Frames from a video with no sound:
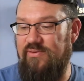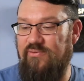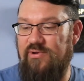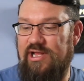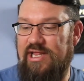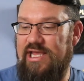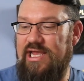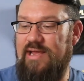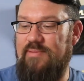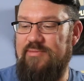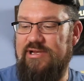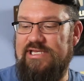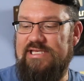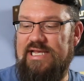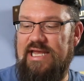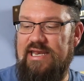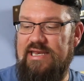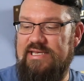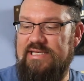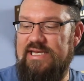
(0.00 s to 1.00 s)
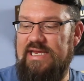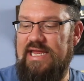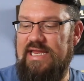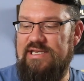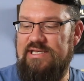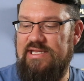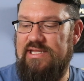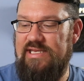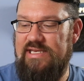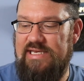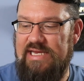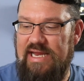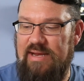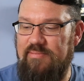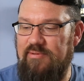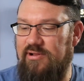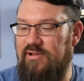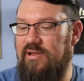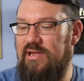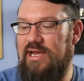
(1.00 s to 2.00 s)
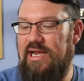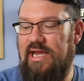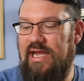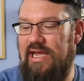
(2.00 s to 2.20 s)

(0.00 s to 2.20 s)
really am excited to get to the table.